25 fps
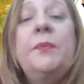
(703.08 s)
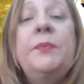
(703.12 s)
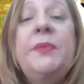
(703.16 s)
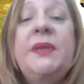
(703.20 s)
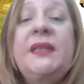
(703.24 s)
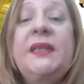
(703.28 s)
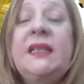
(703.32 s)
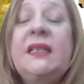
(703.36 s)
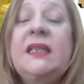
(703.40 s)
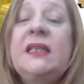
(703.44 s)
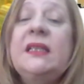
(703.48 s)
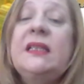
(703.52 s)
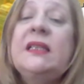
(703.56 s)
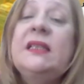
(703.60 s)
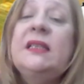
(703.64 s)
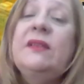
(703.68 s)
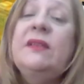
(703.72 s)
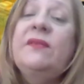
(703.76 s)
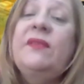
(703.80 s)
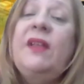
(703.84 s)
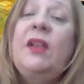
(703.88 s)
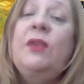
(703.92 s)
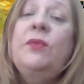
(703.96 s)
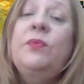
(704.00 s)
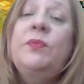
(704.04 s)
business
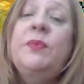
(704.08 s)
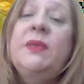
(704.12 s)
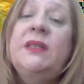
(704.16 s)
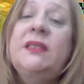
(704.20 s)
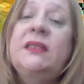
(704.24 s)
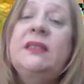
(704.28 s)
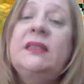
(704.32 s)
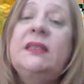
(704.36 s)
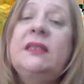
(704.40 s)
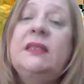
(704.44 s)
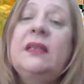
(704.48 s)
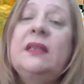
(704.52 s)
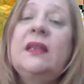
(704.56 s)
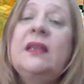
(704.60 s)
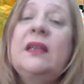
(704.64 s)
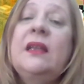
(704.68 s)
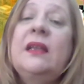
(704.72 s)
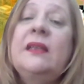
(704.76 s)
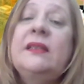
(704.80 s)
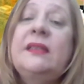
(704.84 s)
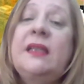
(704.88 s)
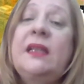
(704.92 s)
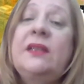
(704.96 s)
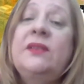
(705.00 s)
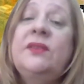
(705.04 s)
development
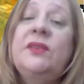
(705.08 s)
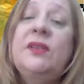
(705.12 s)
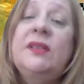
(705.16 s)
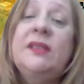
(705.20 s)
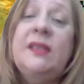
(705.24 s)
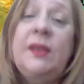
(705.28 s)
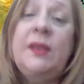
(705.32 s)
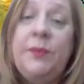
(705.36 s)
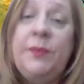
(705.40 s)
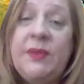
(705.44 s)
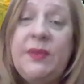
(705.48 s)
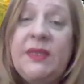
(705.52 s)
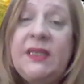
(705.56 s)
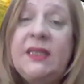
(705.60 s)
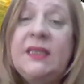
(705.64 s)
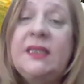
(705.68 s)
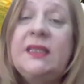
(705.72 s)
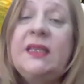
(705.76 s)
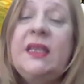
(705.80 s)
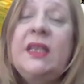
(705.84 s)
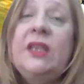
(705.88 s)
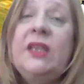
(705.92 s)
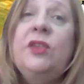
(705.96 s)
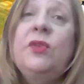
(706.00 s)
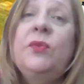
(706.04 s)
centers and
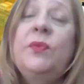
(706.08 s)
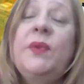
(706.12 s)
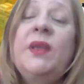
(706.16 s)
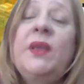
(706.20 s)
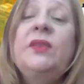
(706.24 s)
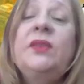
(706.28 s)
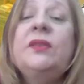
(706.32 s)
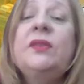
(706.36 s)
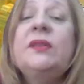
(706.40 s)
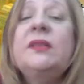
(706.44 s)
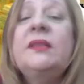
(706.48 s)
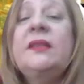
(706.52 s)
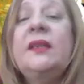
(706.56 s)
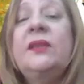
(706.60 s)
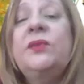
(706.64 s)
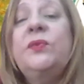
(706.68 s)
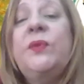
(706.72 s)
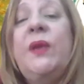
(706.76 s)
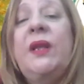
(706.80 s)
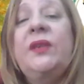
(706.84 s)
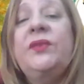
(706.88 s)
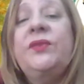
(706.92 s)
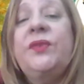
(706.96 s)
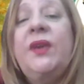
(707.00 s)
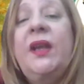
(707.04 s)
business incubators that
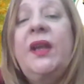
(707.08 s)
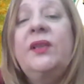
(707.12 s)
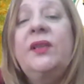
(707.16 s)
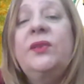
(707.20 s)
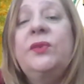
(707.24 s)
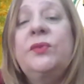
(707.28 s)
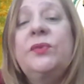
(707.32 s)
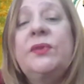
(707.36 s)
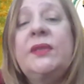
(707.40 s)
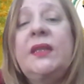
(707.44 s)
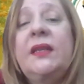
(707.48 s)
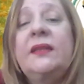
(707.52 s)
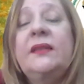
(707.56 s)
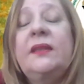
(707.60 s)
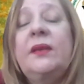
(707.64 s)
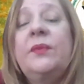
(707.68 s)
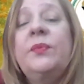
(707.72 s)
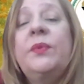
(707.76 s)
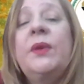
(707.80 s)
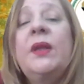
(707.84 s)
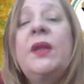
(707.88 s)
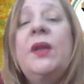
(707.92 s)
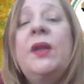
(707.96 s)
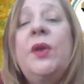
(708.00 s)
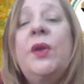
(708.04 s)
we are trying to set
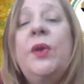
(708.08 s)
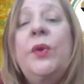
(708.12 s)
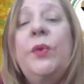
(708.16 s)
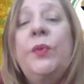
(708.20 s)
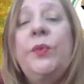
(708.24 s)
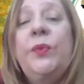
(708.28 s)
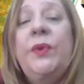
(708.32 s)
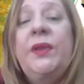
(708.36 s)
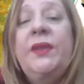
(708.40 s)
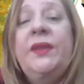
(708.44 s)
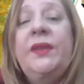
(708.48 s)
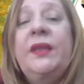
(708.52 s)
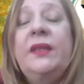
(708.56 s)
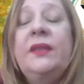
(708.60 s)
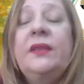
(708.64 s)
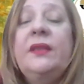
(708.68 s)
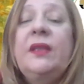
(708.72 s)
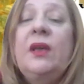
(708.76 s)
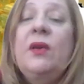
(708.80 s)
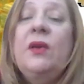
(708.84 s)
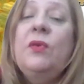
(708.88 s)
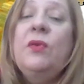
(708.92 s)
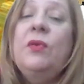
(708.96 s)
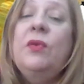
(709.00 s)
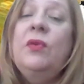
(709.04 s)
up within
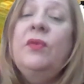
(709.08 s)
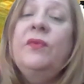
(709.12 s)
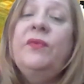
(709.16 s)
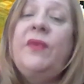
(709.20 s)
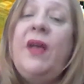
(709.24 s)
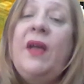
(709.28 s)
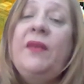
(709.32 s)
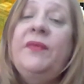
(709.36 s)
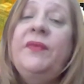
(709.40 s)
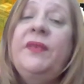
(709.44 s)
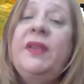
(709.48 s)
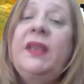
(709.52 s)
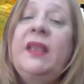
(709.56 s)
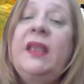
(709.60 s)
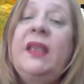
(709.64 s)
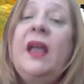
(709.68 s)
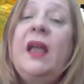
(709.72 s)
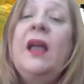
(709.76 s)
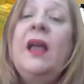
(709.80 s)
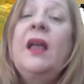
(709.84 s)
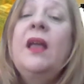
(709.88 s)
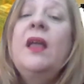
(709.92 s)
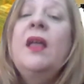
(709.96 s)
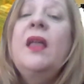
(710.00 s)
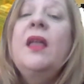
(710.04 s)
the whole of
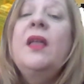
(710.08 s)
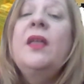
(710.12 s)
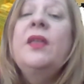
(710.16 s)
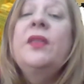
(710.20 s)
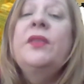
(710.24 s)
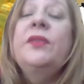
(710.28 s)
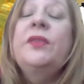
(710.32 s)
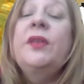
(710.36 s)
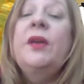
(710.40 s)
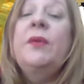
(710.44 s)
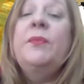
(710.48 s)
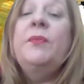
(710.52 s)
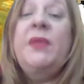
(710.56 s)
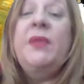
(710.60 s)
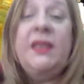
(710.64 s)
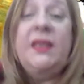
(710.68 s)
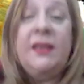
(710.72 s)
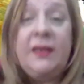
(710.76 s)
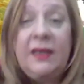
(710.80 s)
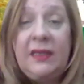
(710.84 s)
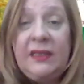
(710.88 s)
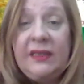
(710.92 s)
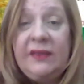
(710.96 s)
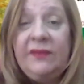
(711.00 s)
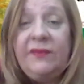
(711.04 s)
Africa, the
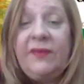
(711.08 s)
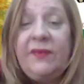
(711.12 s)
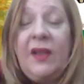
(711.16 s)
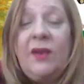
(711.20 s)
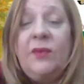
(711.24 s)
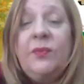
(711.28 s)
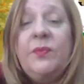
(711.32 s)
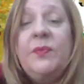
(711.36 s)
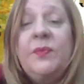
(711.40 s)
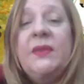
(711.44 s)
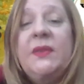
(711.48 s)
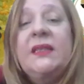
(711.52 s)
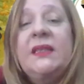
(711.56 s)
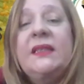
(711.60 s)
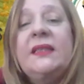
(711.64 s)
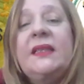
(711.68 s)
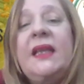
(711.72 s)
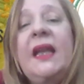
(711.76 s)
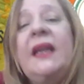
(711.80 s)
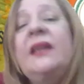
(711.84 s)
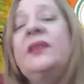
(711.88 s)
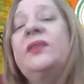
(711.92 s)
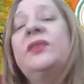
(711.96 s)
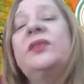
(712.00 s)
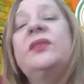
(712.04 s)
mineral development
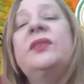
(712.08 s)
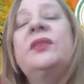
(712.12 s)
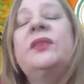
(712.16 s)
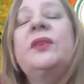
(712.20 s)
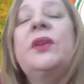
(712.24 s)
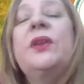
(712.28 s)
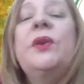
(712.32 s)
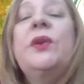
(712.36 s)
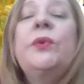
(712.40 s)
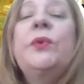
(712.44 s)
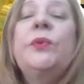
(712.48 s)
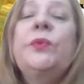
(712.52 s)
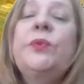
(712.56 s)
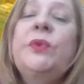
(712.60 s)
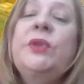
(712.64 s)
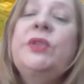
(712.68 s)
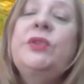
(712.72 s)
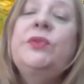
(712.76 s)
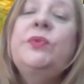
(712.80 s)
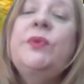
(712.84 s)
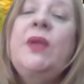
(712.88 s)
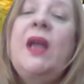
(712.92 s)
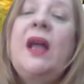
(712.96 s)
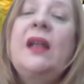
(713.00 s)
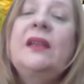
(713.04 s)
sector,
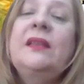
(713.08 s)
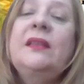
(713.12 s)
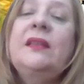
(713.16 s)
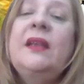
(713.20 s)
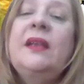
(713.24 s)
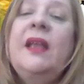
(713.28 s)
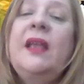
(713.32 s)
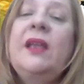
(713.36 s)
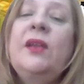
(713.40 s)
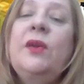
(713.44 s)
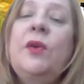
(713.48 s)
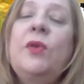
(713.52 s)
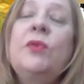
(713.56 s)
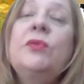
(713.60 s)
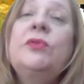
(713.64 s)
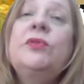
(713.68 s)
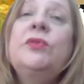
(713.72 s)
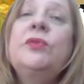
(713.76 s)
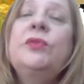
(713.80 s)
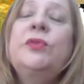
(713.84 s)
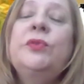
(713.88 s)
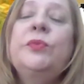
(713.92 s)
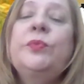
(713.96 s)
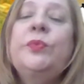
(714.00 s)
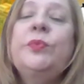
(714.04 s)
which we are trying
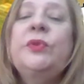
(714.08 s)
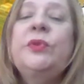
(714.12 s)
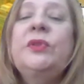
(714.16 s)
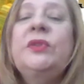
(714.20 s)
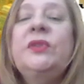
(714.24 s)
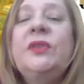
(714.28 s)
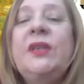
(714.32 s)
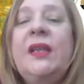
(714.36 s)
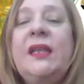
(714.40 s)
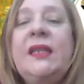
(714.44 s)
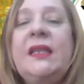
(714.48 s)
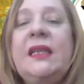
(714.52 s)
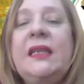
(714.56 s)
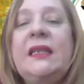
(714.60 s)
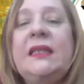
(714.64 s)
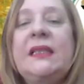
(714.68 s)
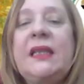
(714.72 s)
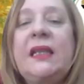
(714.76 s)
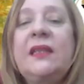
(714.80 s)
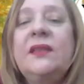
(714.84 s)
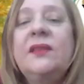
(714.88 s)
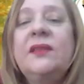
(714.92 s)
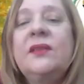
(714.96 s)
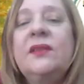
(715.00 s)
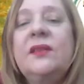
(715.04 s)
also to put training
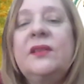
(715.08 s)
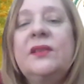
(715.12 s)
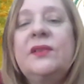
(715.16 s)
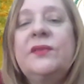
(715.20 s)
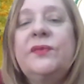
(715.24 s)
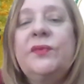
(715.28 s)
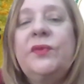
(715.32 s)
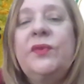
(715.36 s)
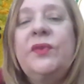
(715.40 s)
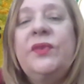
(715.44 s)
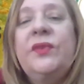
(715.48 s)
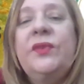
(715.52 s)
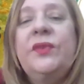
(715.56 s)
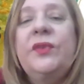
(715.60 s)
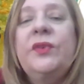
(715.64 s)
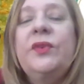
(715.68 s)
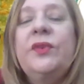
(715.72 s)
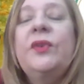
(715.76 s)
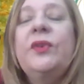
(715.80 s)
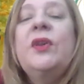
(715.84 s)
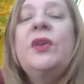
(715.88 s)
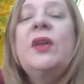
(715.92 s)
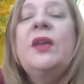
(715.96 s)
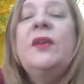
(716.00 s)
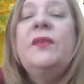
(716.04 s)
centers for
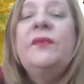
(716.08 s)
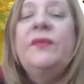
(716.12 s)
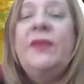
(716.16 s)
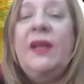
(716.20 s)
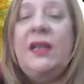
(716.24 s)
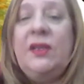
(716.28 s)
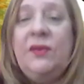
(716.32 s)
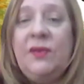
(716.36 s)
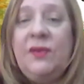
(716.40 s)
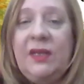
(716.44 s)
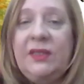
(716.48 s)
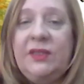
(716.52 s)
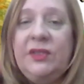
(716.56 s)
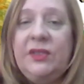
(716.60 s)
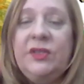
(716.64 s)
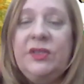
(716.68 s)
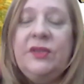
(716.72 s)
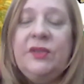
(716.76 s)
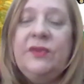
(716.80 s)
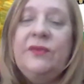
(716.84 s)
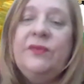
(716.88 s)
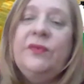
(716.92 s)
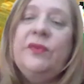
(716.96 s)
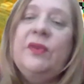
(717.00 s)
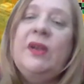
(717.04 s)
the value
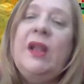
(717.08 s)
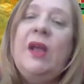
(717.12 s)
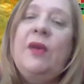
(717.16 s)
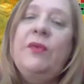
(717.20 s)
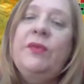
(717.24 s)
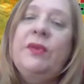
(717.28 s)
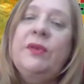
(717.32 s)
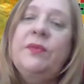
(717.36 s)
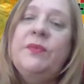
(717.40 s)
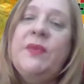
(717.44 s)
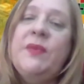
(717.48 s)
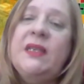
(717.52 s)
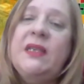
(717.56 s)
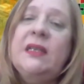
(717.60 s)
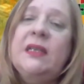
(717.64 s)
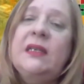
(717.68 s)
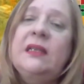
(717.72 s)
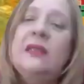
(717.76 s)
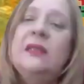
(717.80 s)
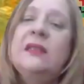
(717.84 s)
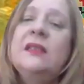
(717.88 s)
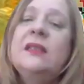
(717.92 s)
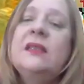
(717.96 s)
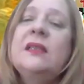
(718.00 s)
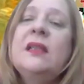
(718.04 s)
addition for our
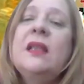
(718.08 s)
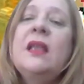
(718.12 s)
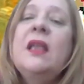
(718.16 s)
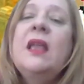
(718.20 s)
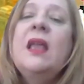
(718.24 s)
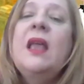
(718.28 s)
minerals.